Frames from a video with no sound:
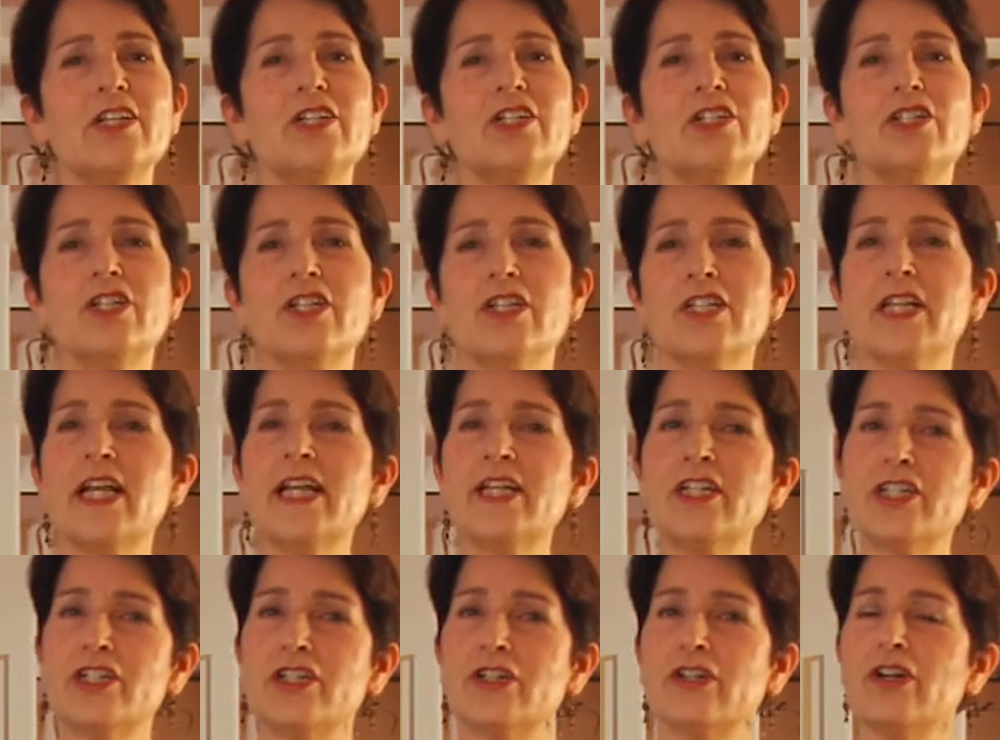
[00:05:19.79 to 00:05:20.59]
Just
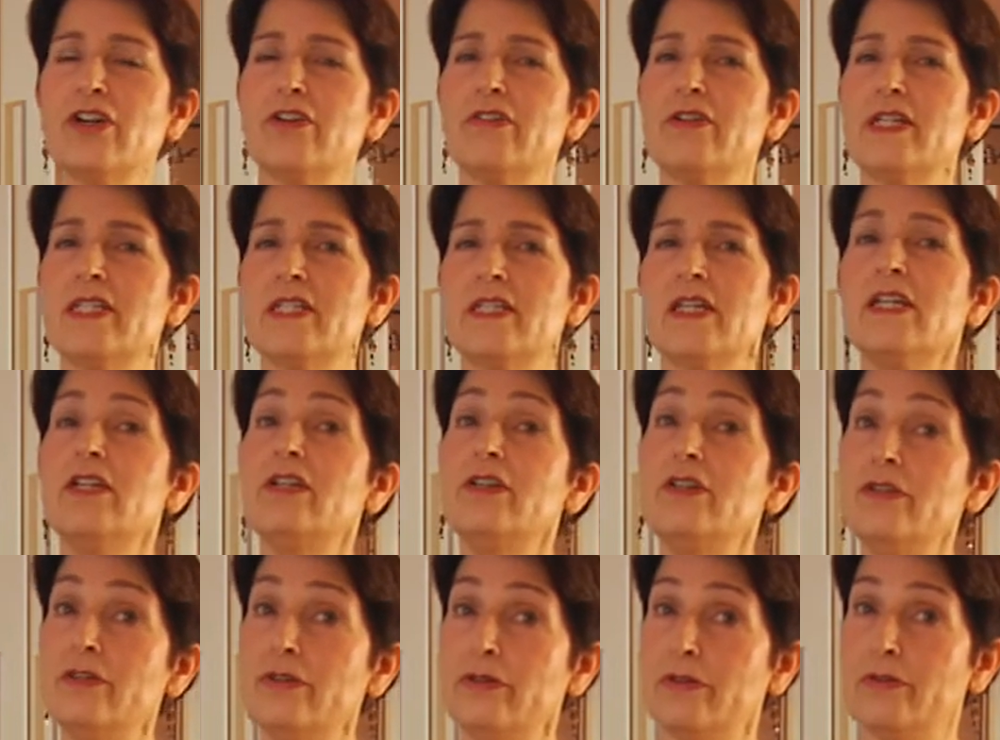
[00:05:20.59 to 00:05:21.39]
like sugar is
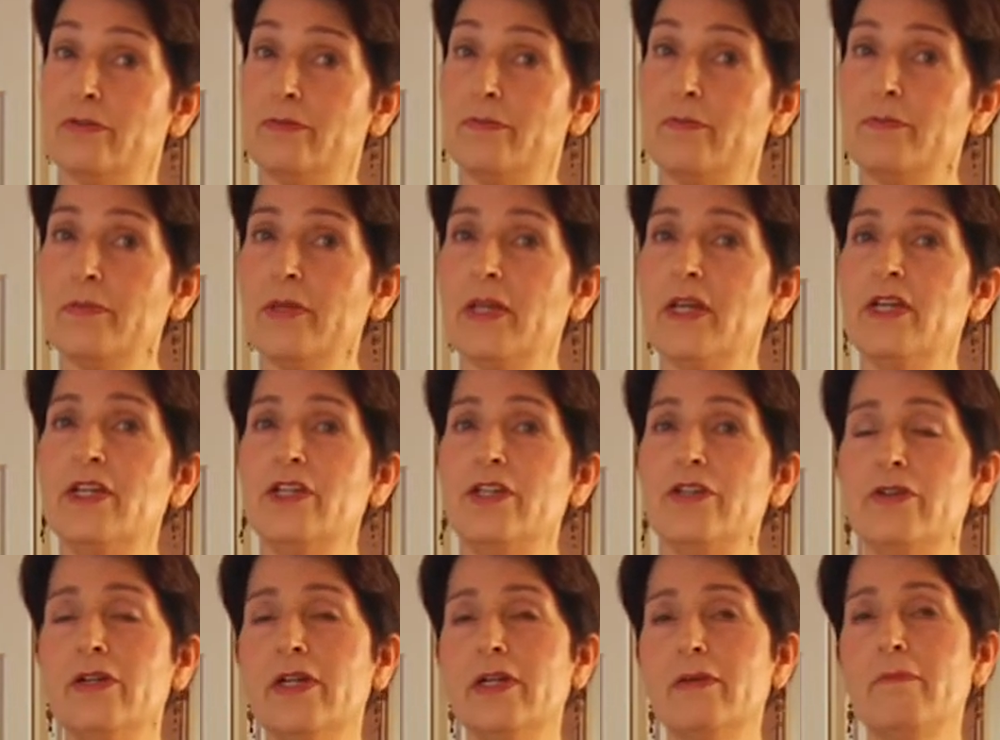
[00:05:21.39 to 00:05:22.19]
new.
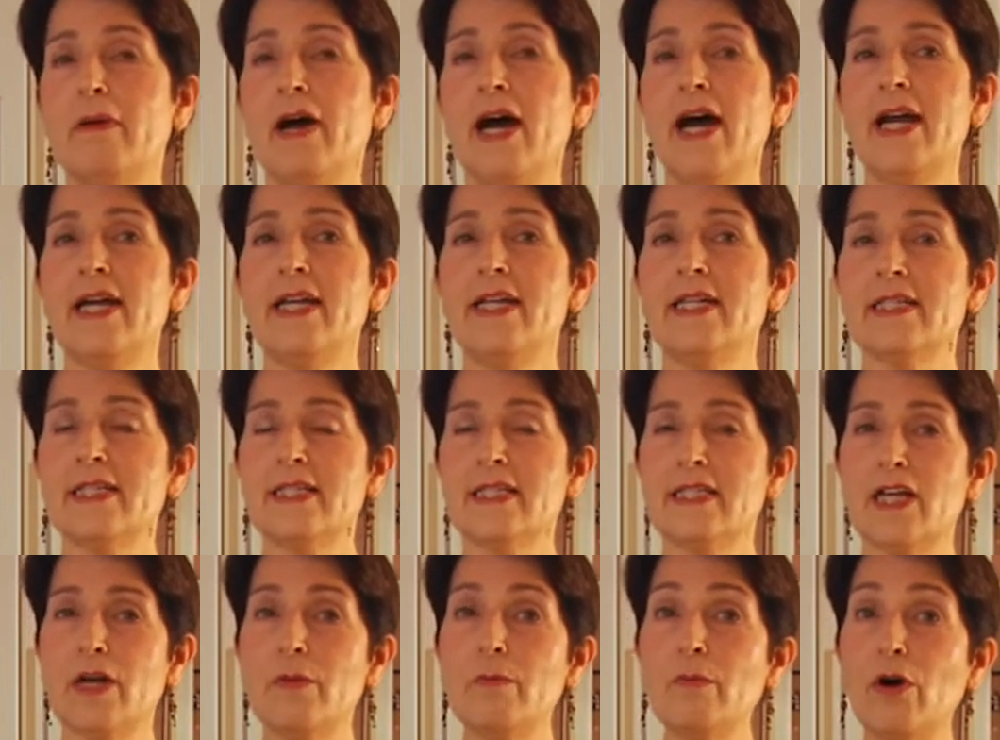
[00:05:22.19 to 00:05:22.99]
You can buy it in
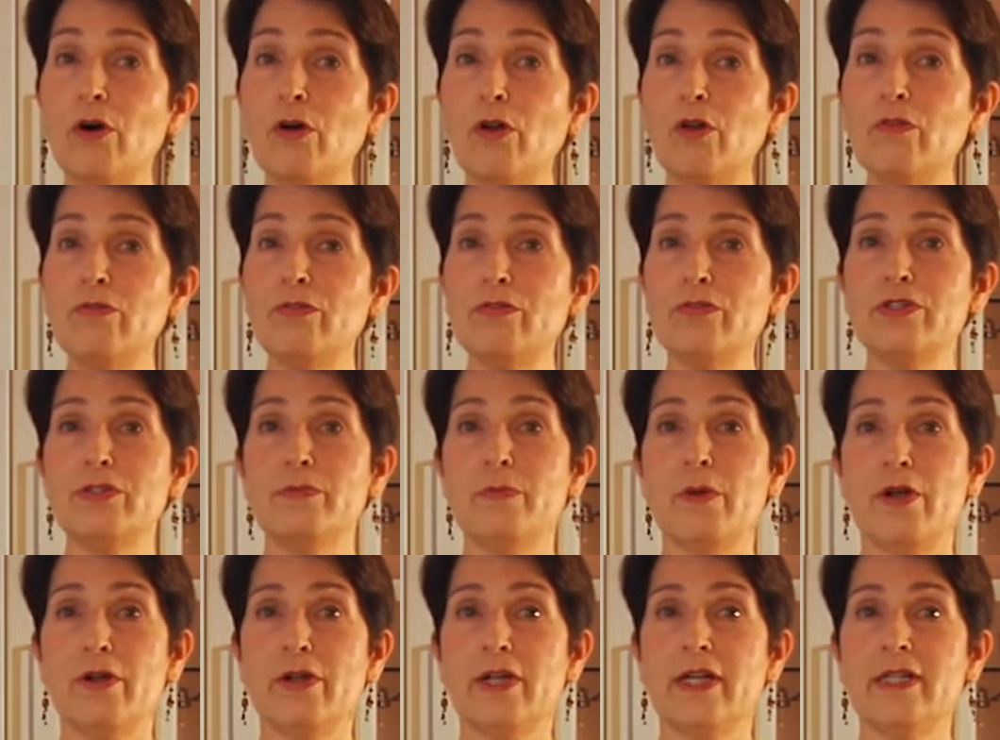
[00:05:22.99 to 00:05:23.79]
some Whole Foods
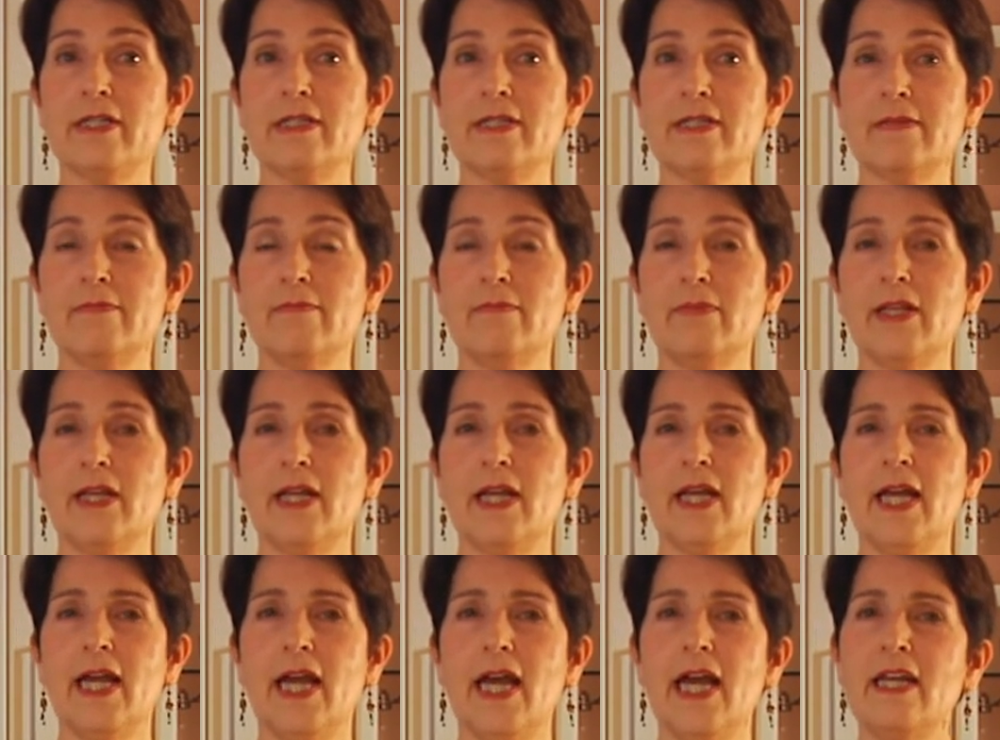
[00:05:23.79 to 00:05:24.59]
markets,
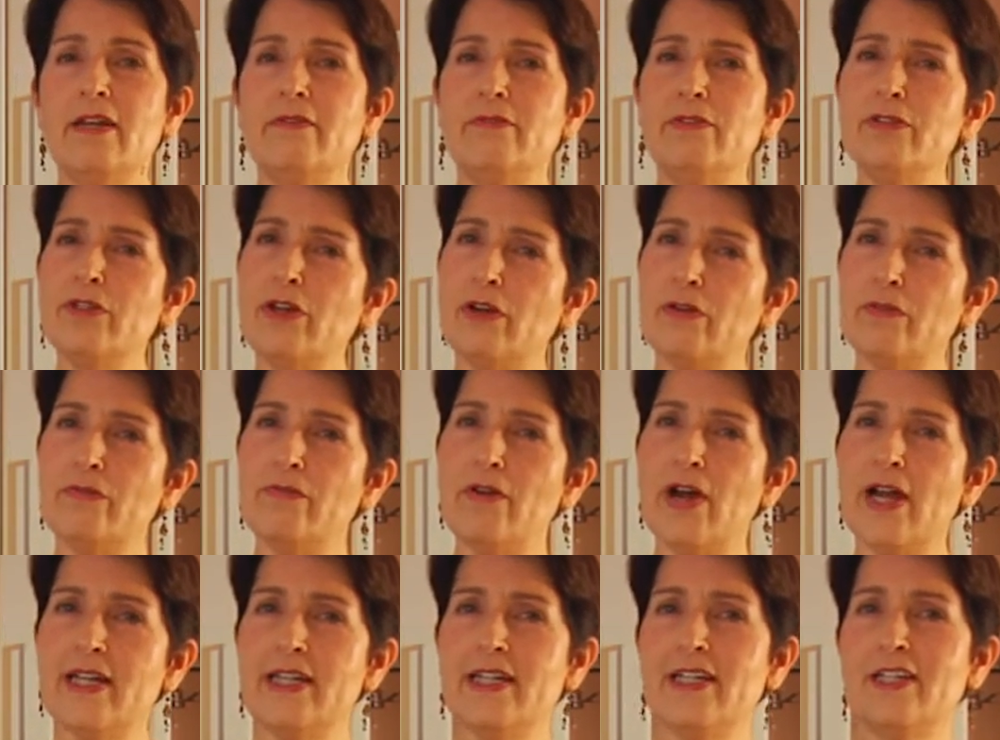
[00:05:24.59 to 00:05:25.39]
and if you don't
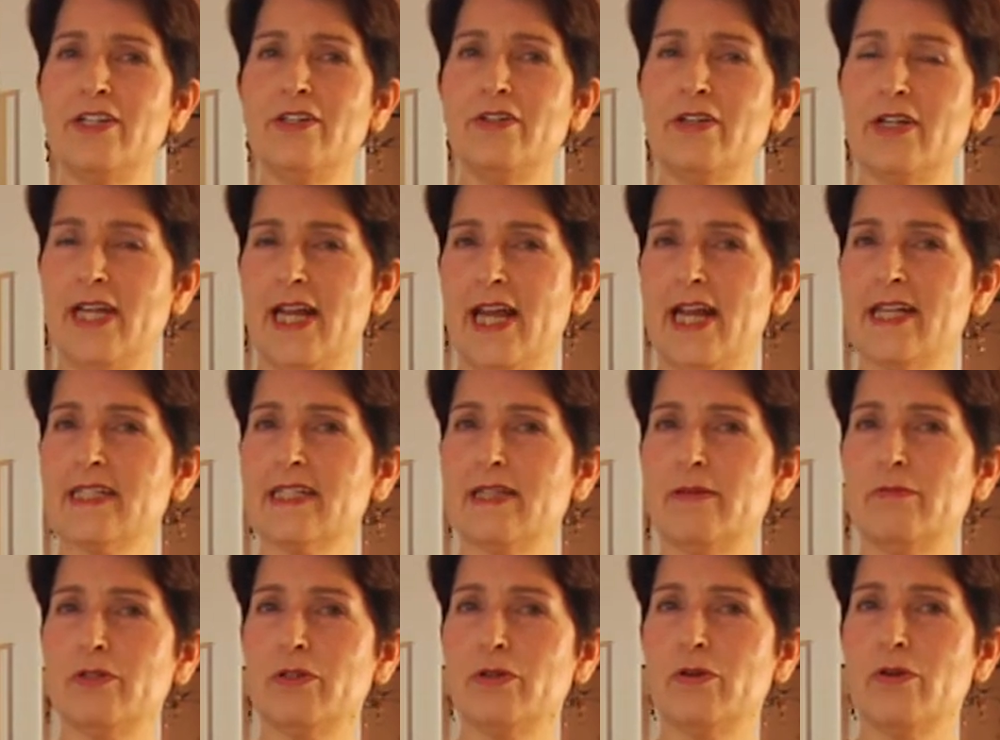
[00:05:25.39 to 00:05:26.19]
find it, you can ask
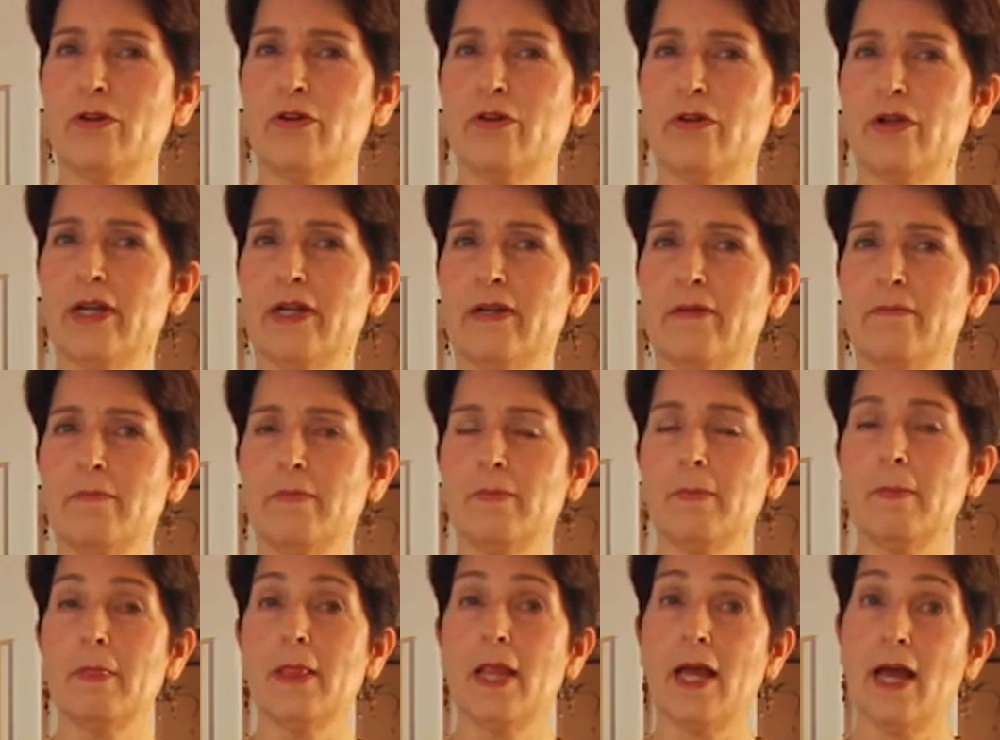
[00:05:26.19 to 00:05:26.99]
them to order it.
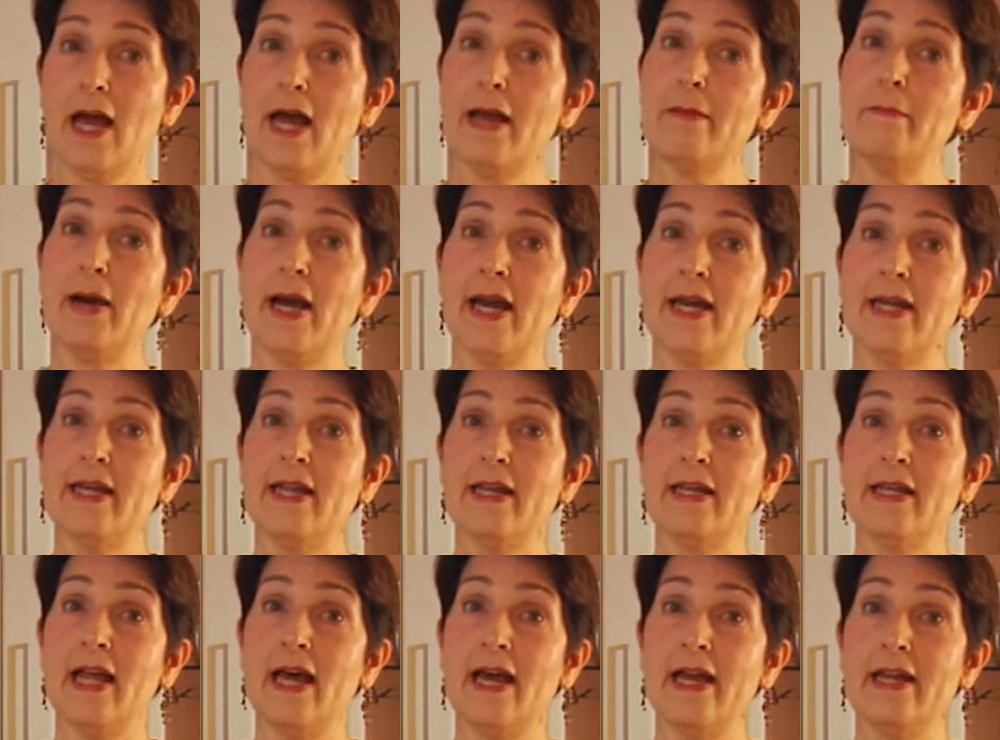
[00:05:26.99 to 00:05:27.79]
I buy it
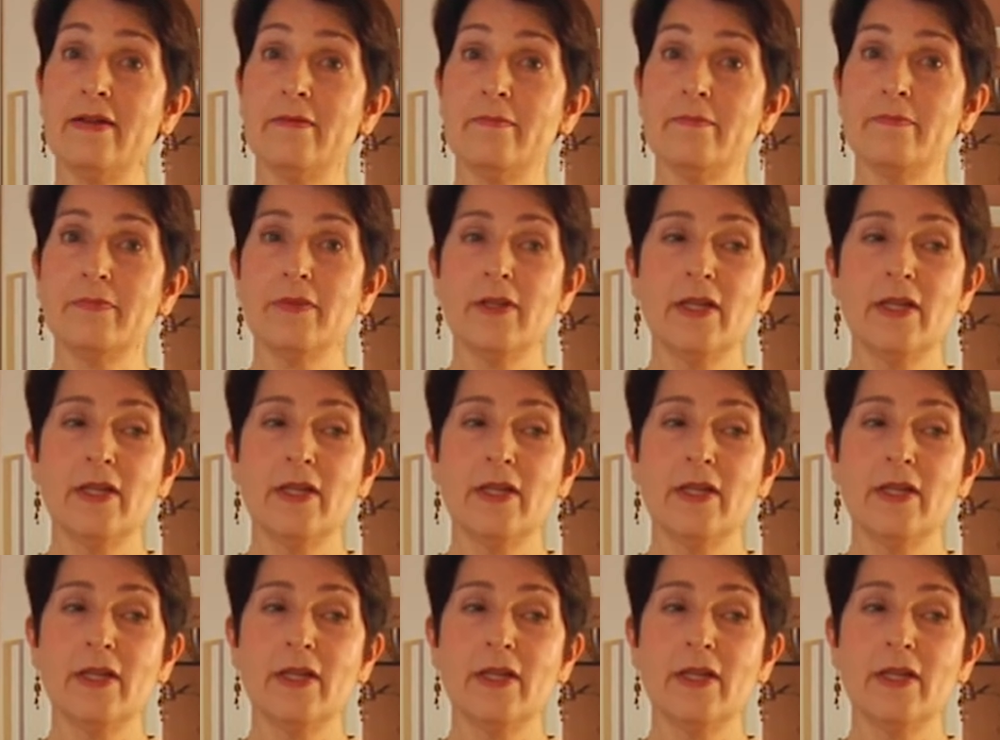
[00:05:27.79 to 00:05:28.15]
online.